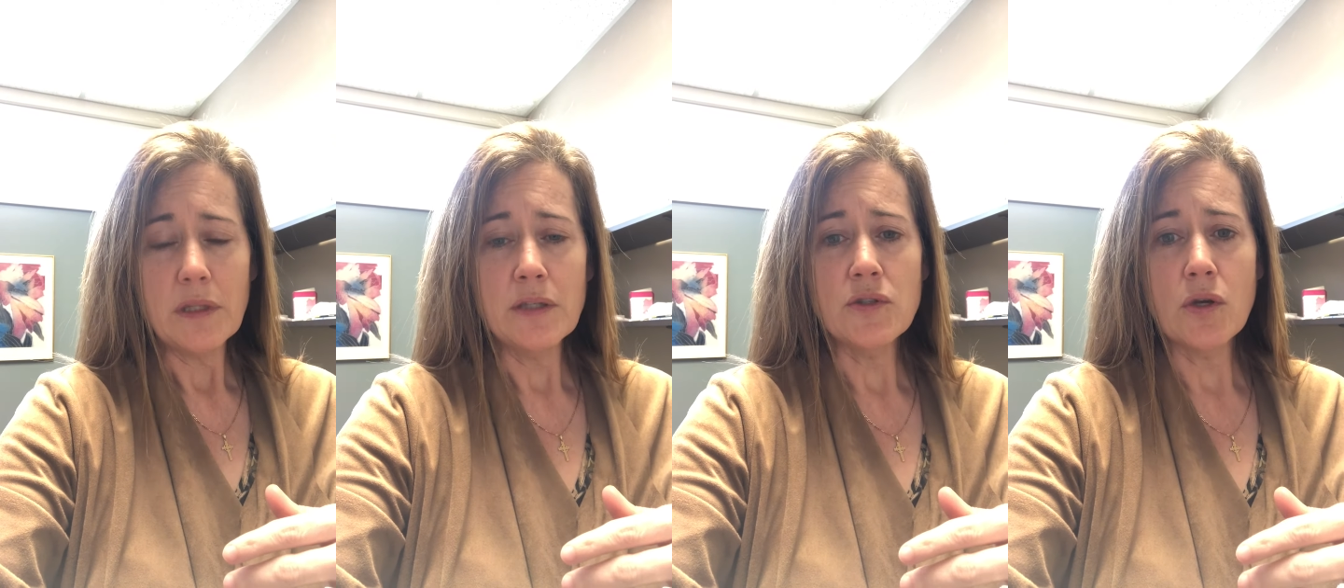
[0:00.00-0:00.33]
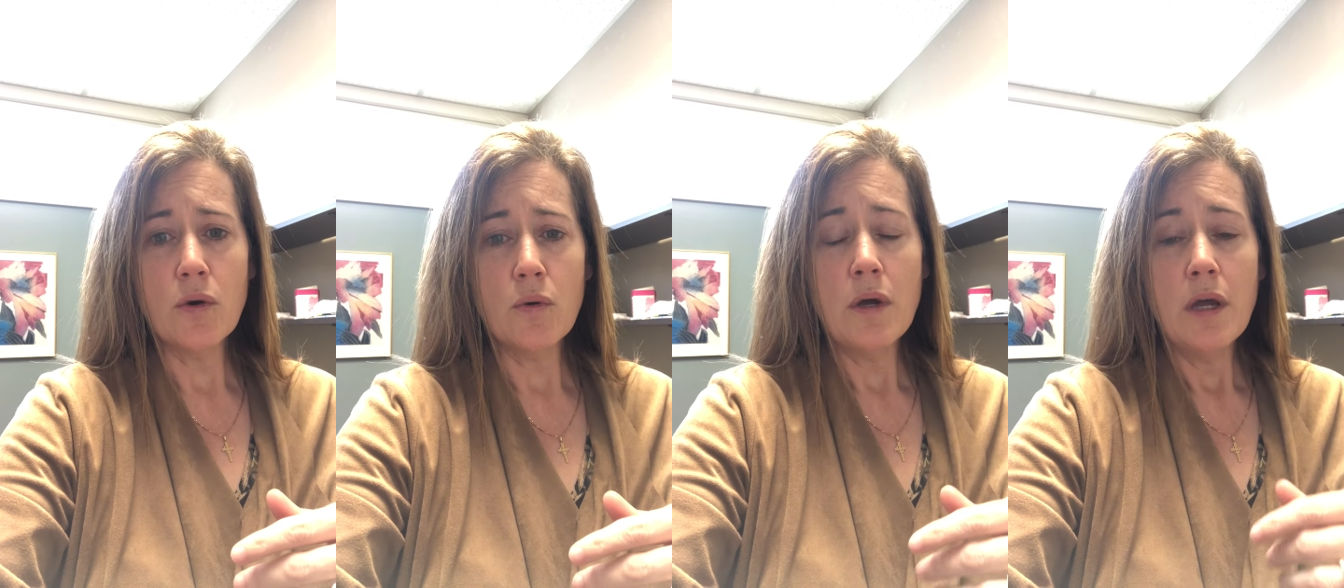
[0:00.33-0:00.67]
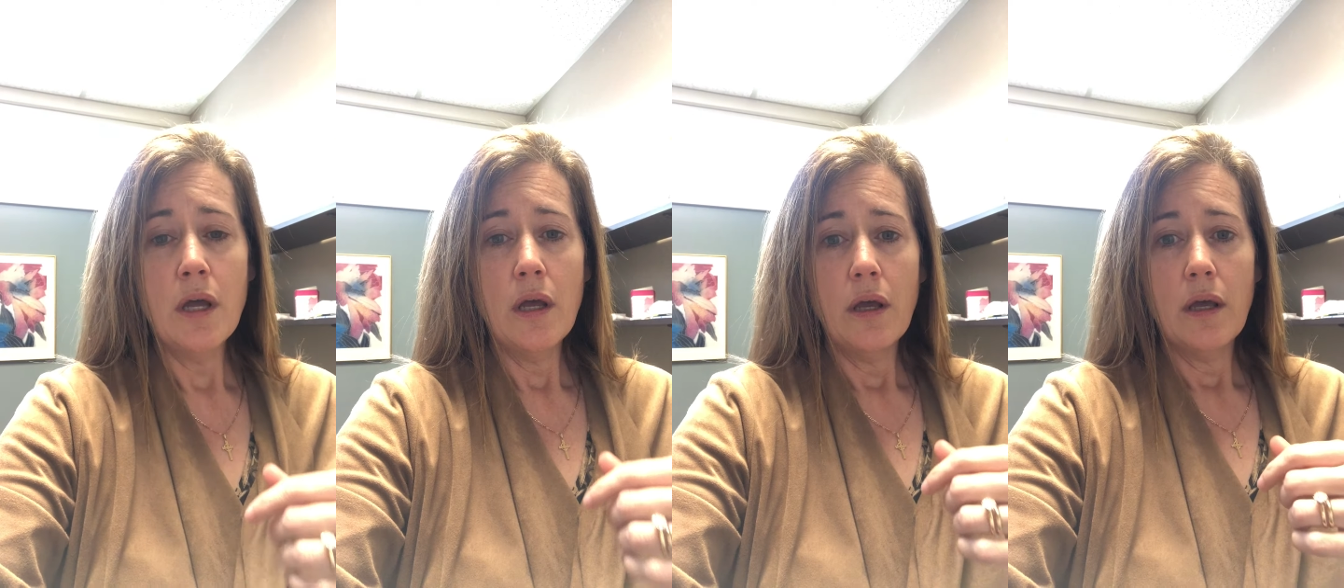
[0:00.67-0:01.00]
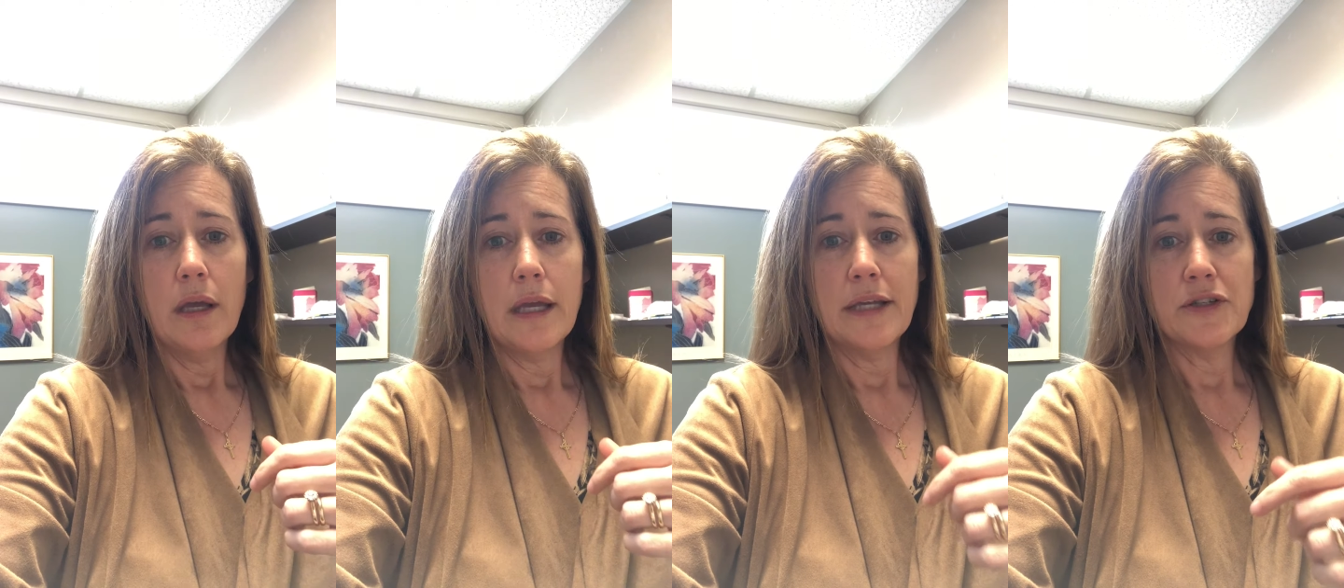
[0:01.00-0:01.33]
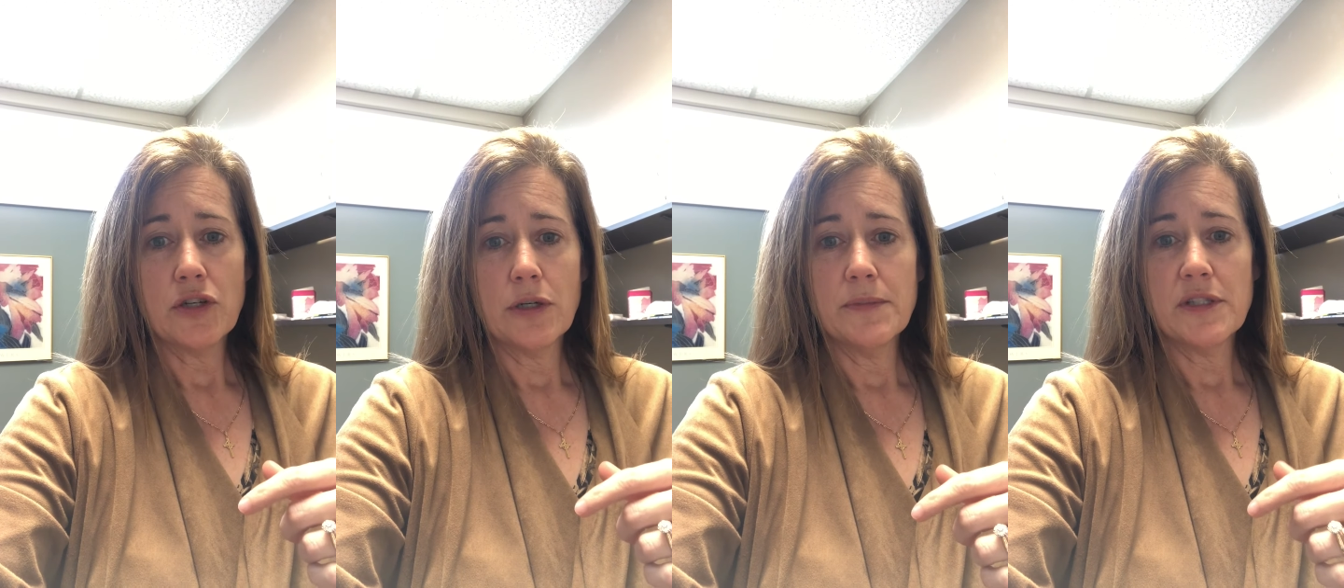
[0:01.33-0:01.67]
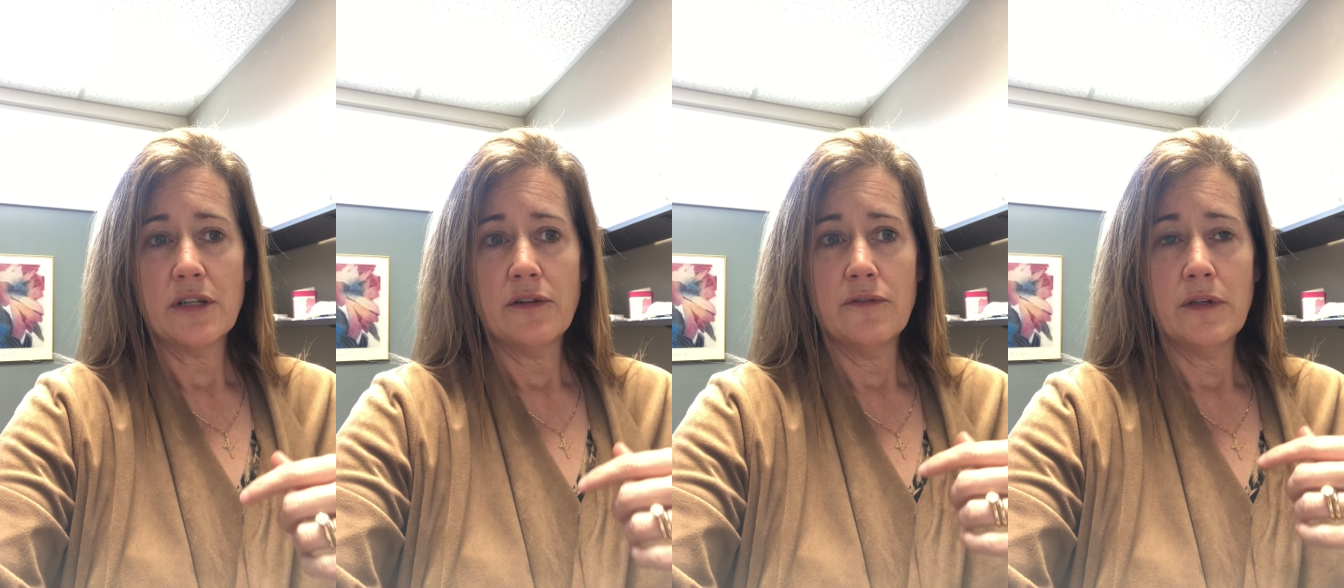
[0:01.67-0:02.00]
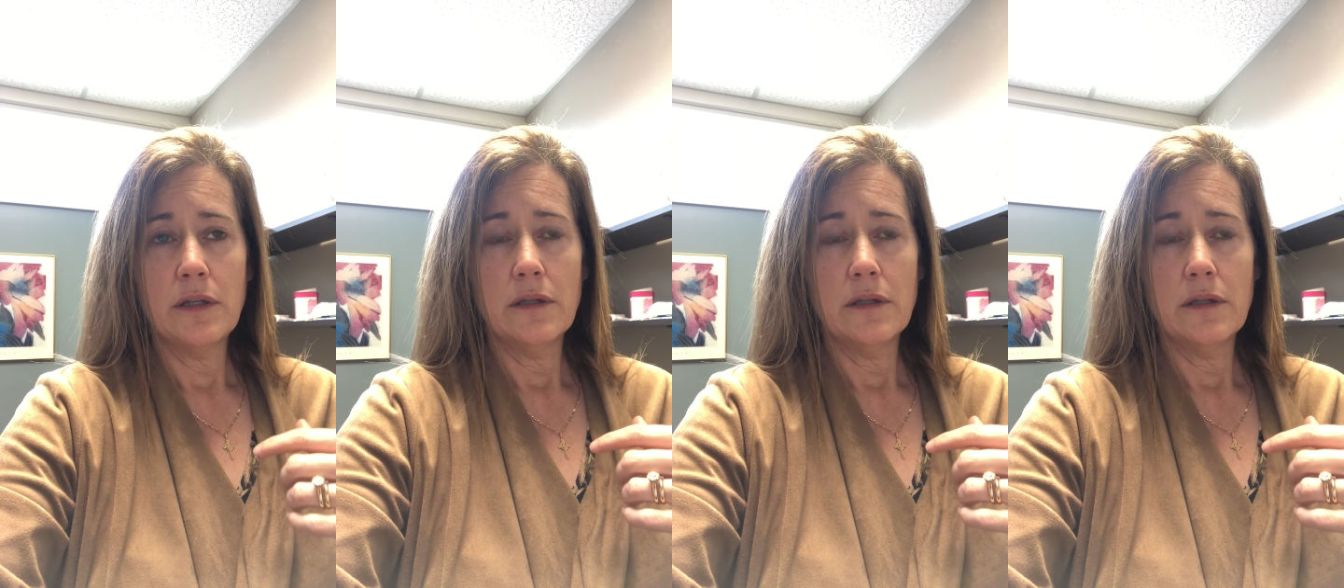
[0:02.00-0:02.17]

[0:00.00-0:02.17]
So in terms of